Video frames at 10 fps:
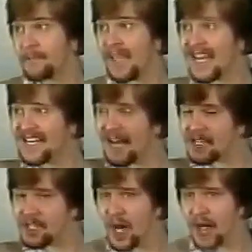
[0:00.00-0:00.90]
He
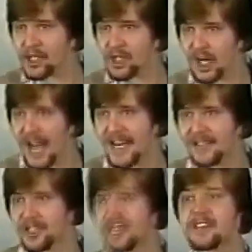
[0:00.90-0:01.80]
does not
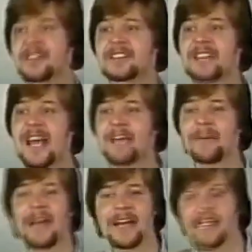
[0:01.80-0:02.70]
change. He is the same
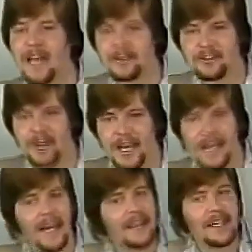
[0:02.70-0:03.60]

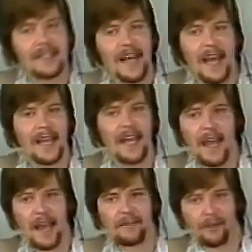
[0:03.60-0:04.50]
yesterday, today,
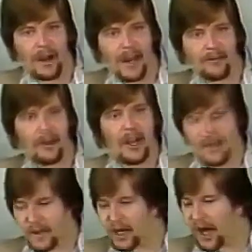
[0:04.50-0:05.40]
and forever.
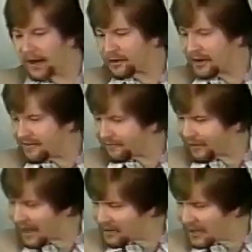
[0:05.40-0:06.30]
The concrete
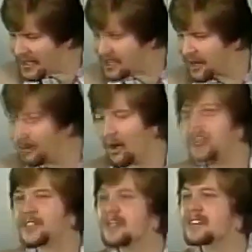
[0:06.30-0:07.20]
foundation of all
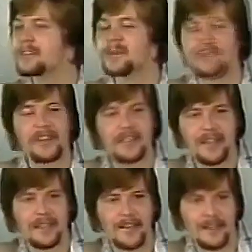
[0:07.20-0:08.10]
systems of
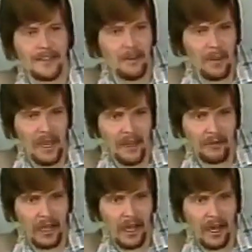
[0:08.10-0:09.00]
existence is the being
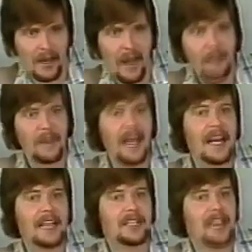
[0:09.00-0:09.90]
of God, and
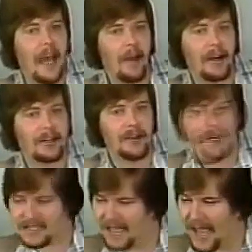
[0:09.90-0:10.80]
his character
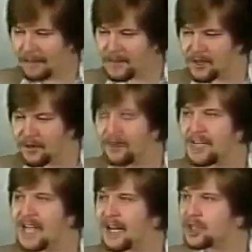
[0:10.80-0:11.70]
is
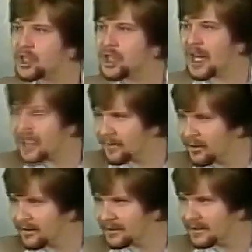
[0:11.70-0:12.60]
absolutely unshakable.